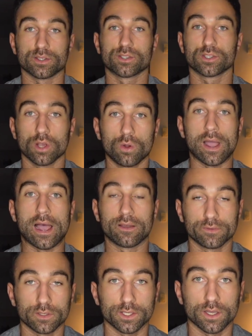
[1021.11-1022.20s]
so
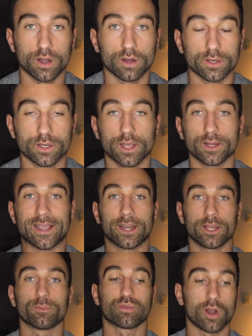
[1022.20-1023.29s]
heavily on
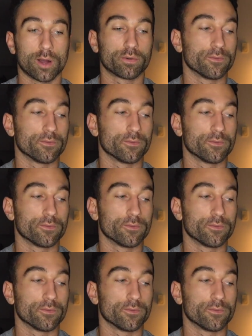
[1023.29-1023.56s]
getting proper